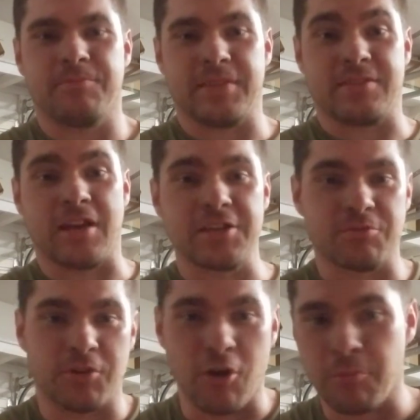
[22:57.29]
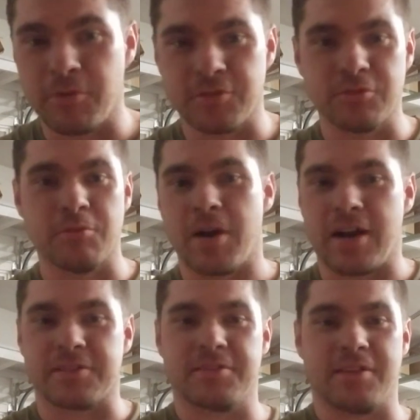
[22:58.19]
It's nice when you open your
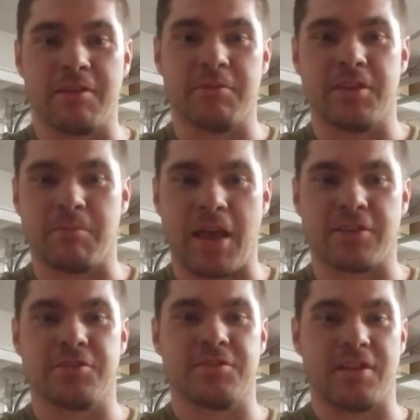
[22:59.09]
toolbox and everything matches and